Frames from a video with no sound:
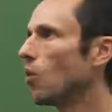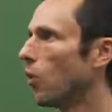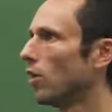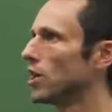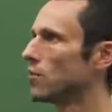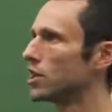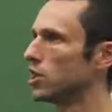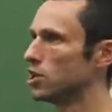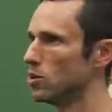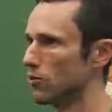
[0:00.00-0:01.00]
one thing we
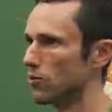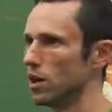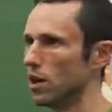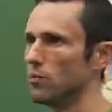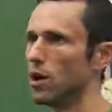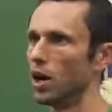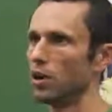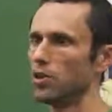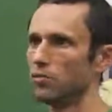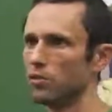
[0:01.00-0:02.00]
can do if we're
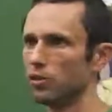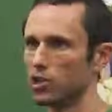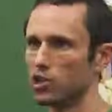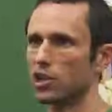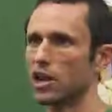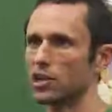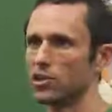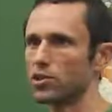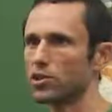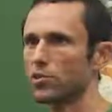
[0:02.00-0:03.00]
among the privileged
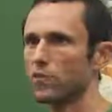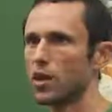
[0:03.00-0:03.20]
classes